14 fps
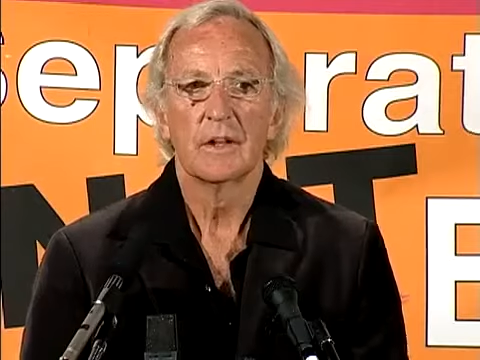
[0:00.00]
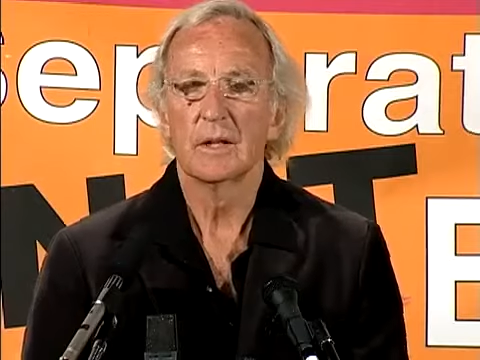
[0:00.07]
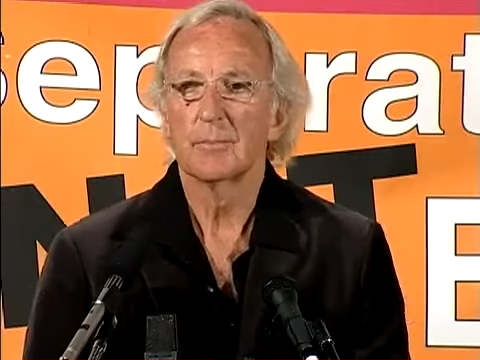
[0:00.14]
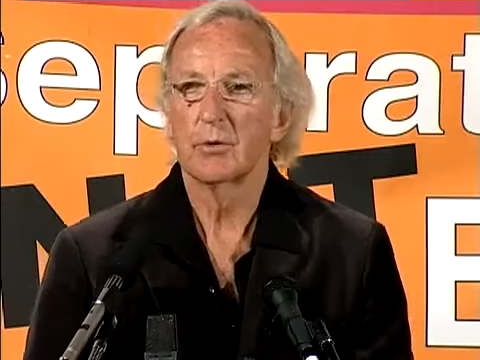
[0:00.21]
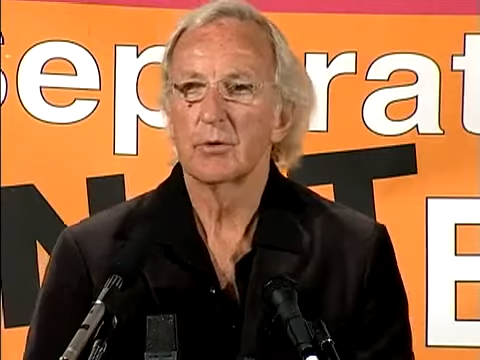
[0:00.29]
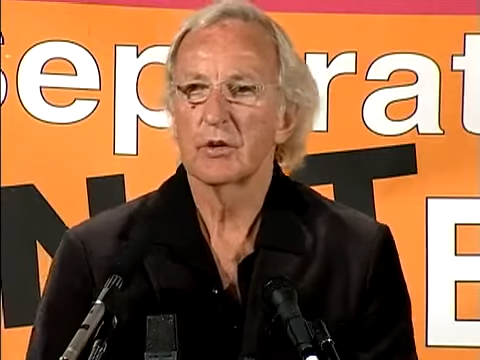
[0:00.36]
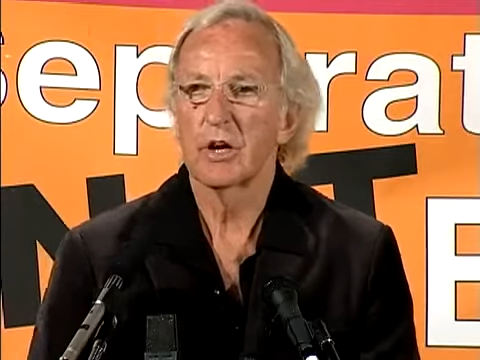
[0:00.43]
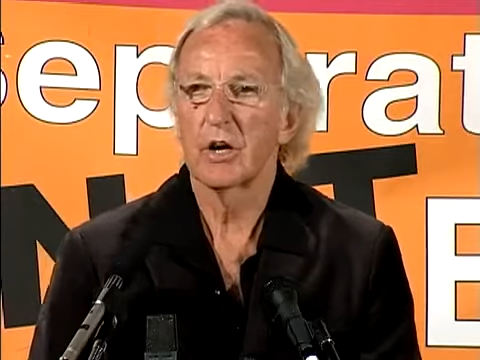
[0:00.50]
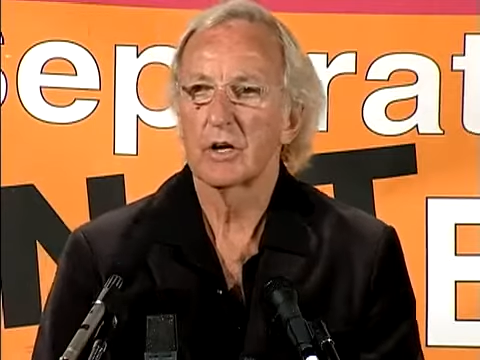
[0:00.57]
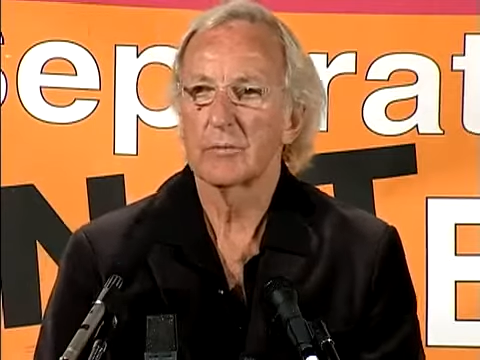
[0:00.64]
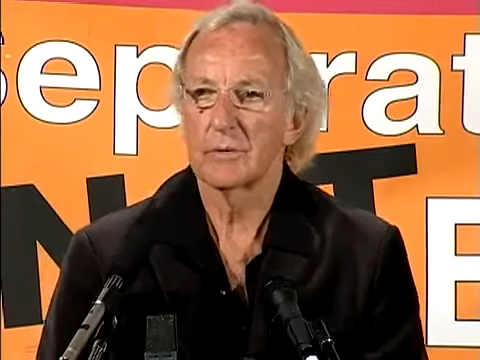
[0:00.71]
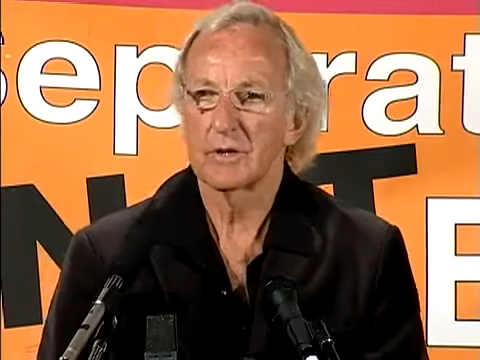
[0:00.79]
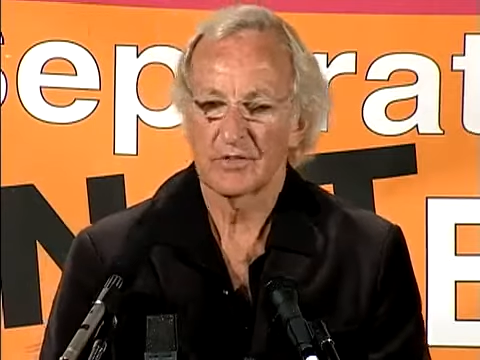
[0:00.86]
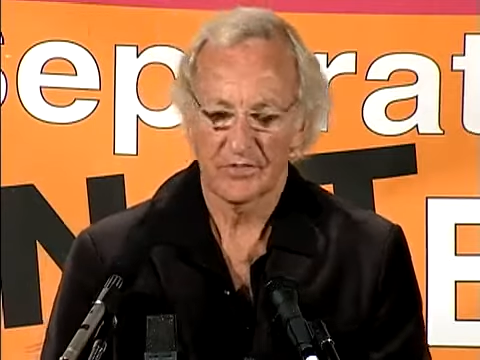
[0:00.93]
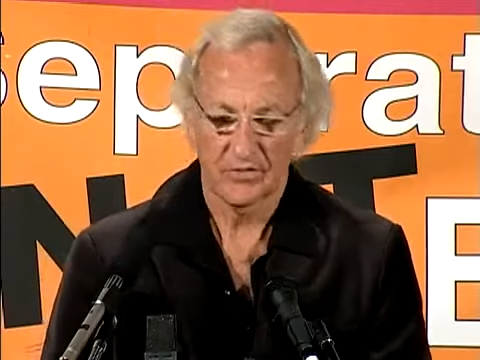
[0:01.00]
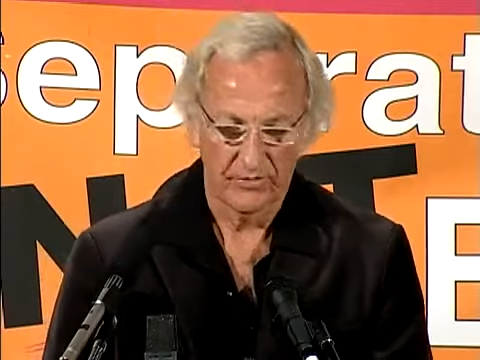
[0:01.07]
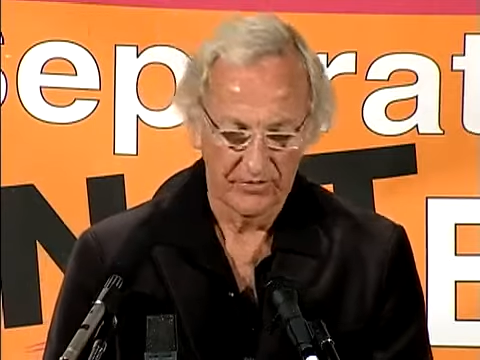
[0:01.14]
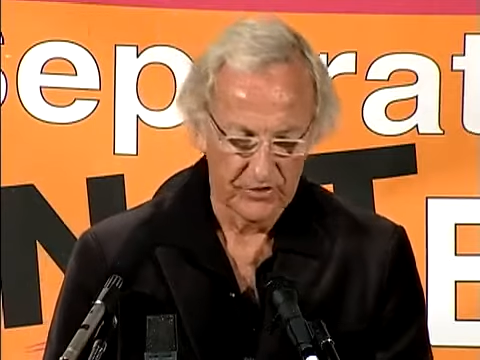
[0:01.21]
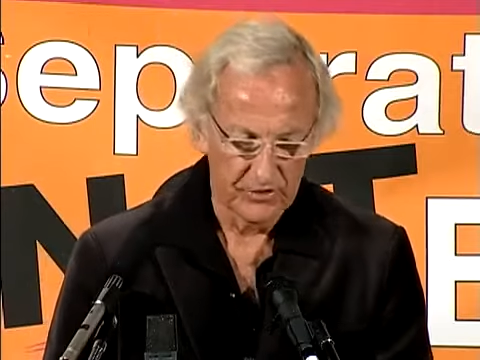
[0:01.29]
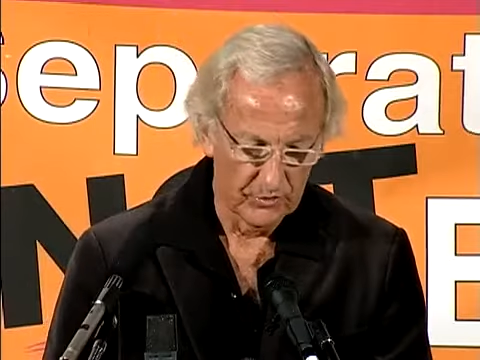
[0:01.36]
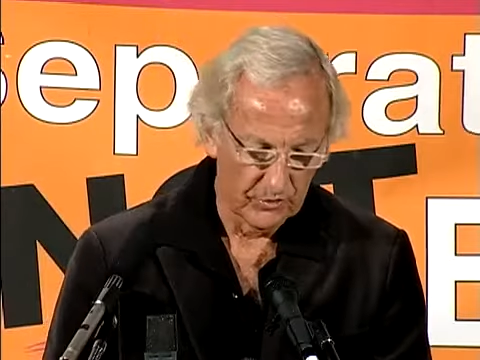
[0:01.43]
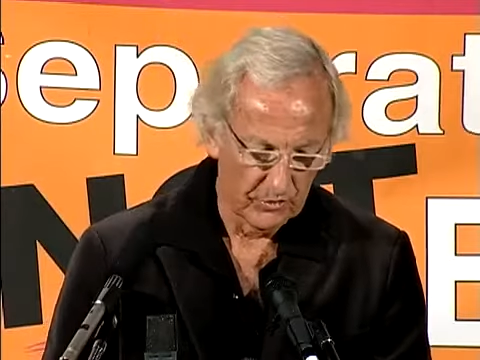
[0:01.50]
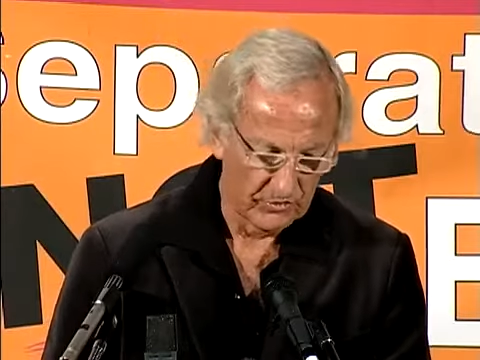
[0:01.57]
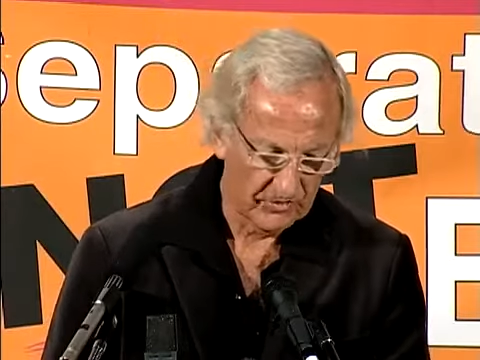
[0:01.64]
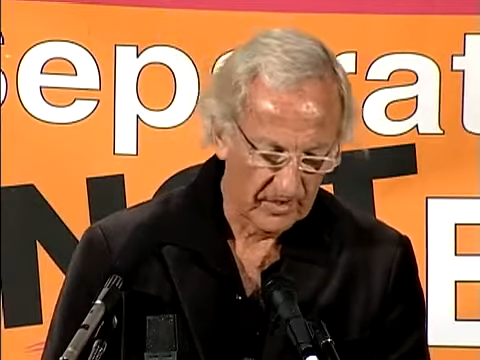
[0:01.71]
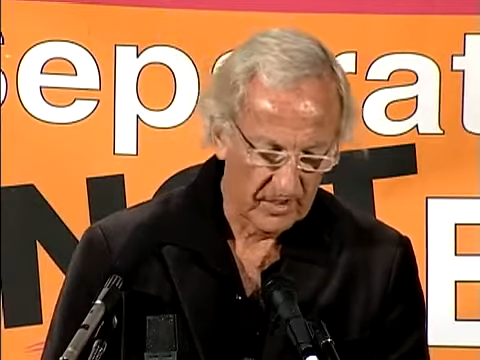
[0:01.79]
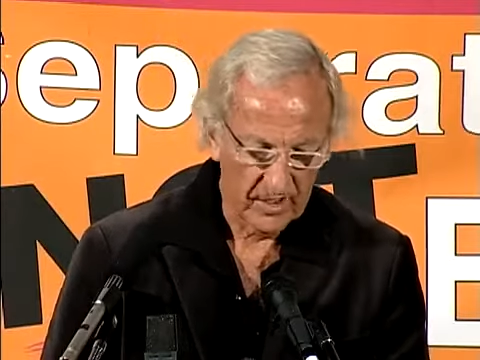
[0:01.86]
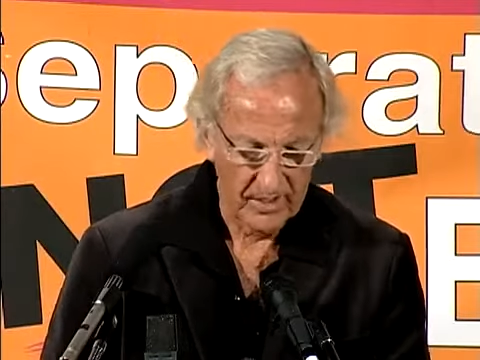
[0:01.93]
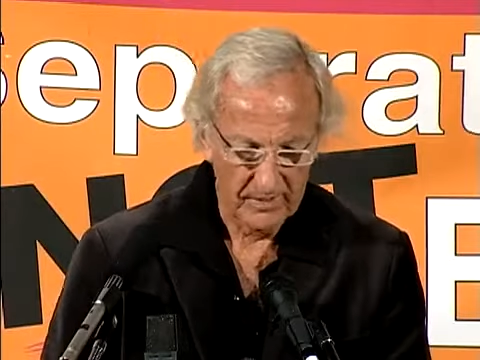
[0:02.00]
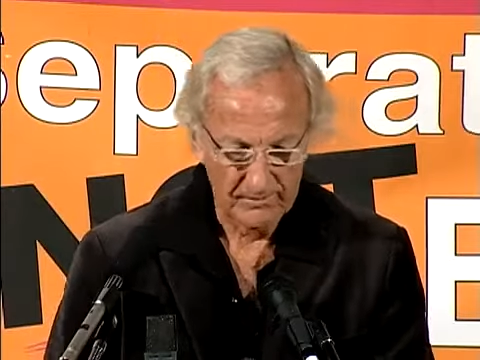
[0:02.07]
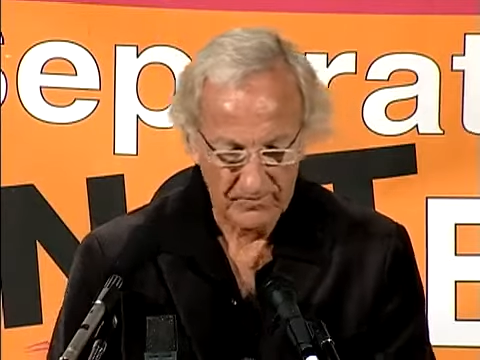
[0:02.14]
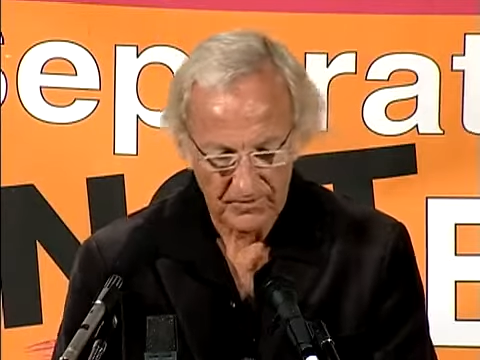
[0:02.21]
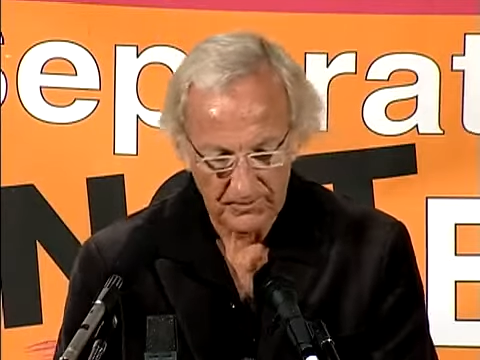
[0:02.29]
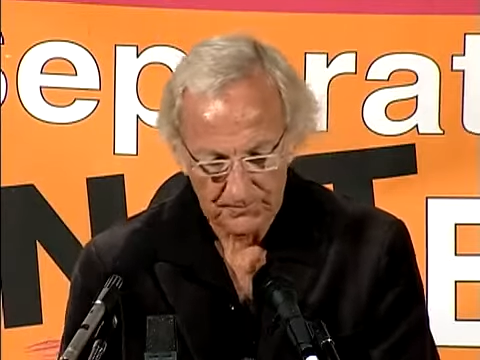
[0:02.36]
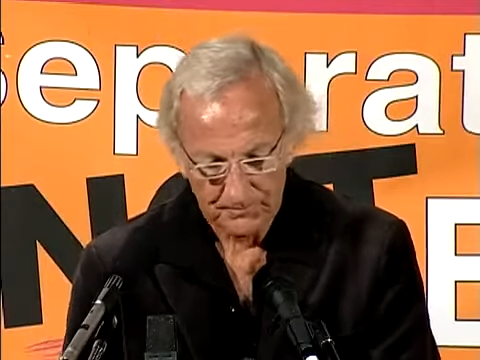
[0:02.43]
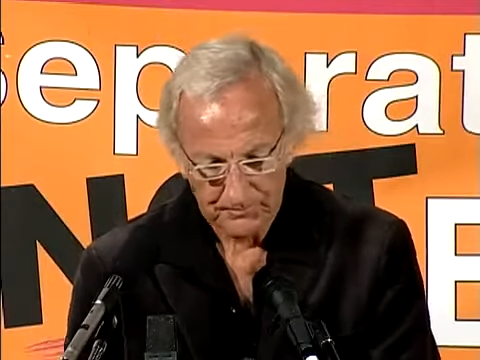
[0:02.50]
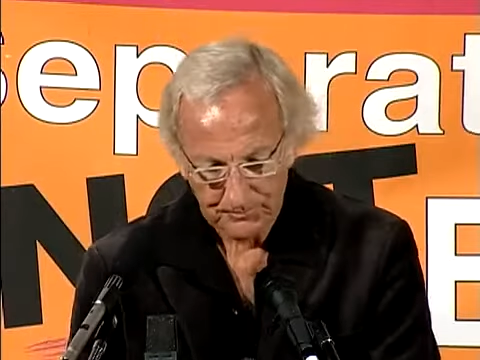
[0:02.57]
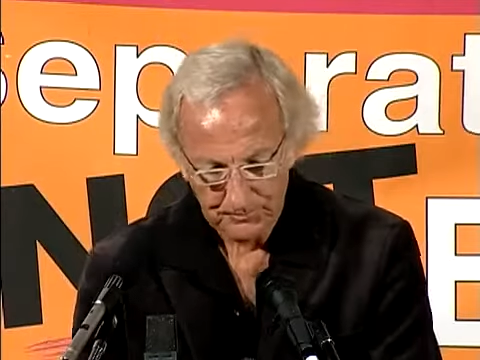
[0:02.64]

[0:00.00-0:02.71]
the liberal columnist of the New York Times.